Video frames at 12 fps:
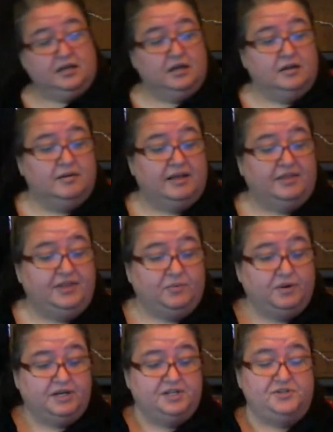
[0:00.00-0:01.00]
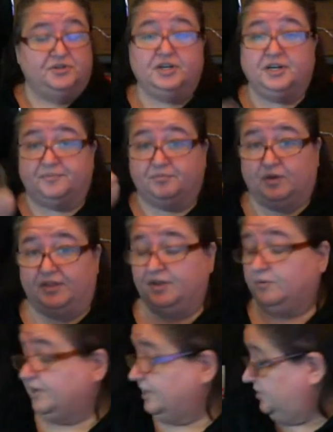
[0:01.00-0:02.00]
I think we're going to do good. I
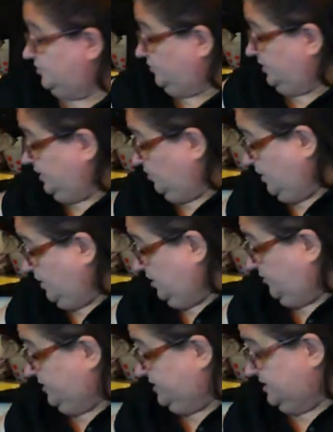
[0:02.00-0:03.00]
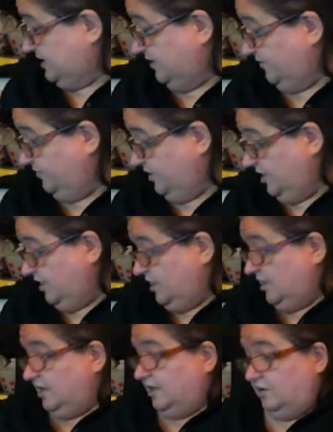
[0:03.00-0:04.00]
think we're going to do really well on this stuff.
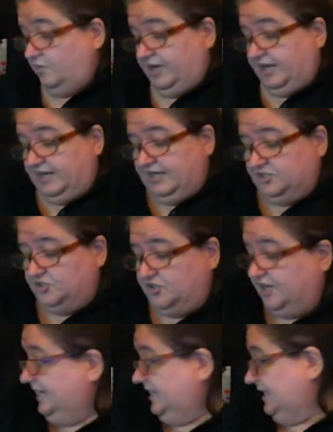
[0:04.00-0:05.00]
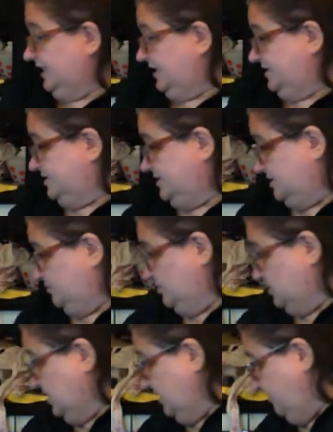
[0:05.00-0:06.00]
We're going to try and get some
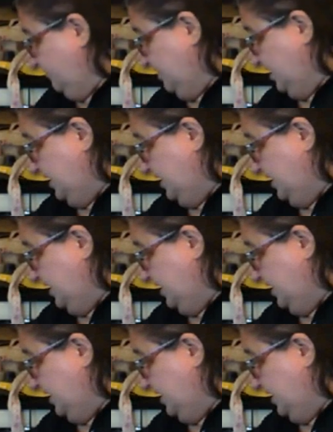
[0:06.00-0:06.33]
stuff.